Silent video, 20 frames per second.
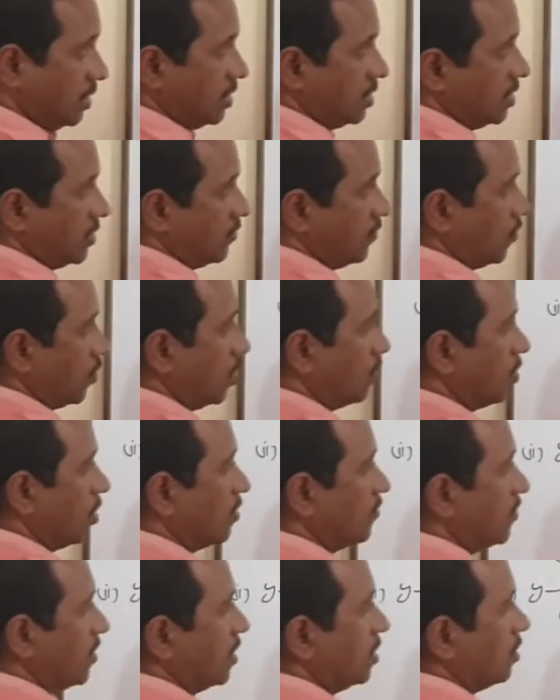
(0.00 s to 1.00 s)
in the form
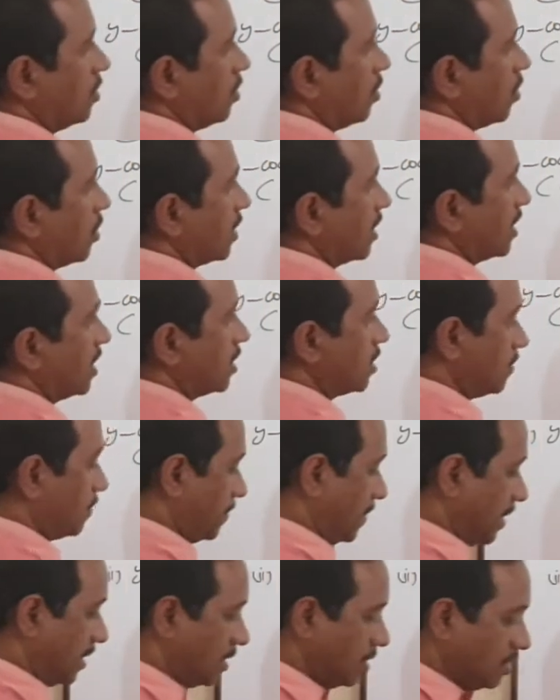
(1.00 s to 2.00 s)
of an
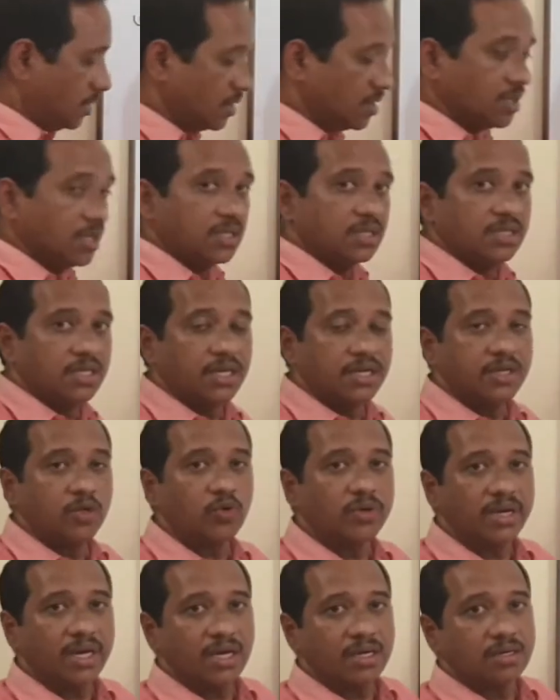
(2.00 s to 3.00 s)
ordered pair, then
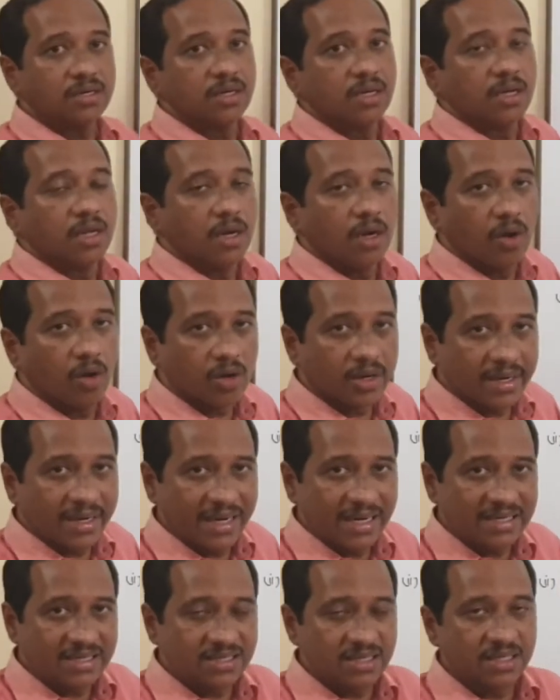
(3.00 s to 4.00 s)
you can
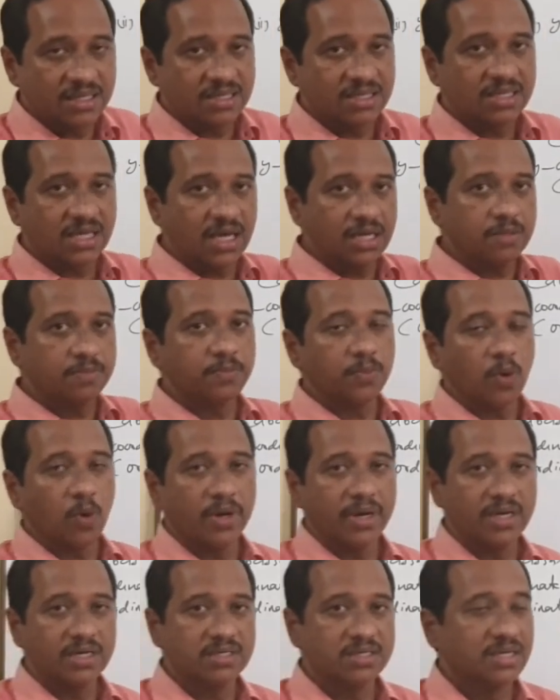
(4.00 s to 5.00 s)
locate that
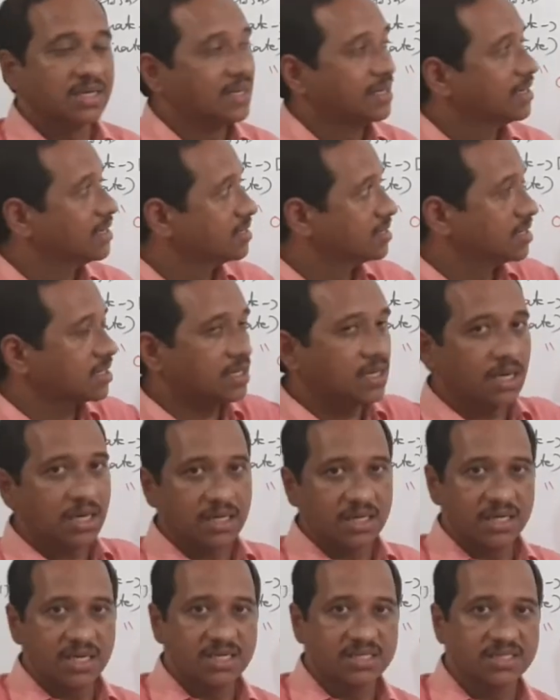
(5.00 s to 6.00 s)
point in the
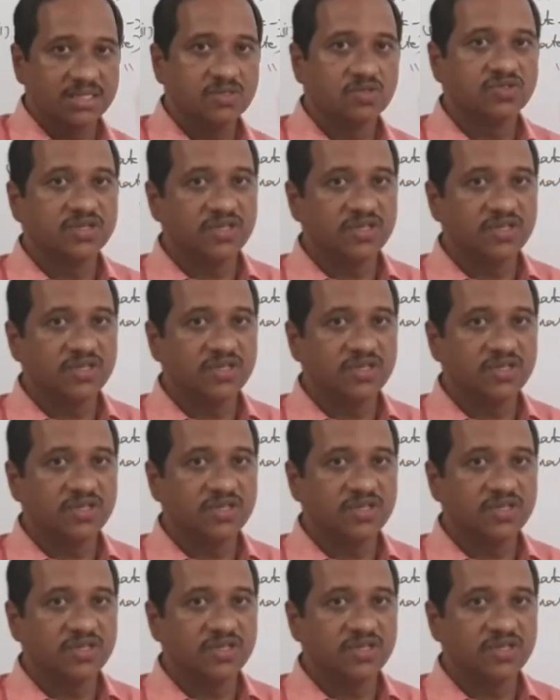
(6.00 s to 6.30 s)
Cartesian